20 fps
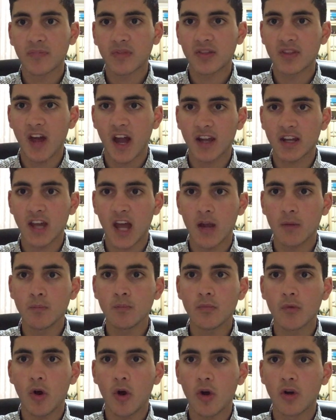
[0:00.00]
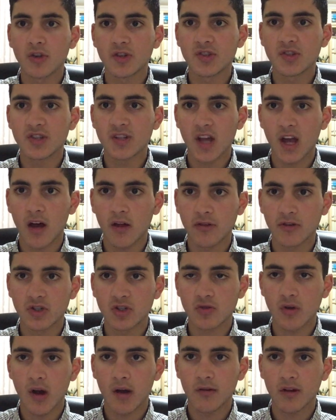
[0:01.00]
that game on South
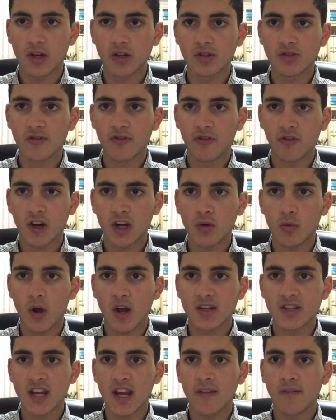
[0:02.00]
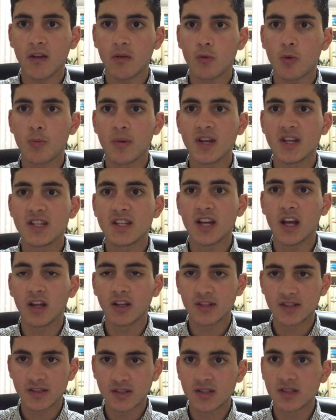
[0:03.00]
Australian free-to-air TV will be
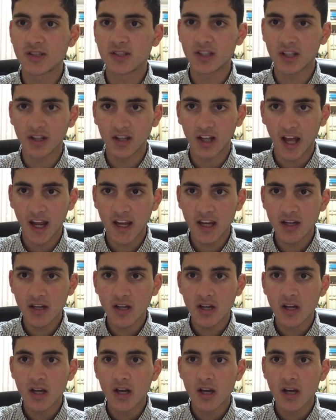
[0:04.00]
delayed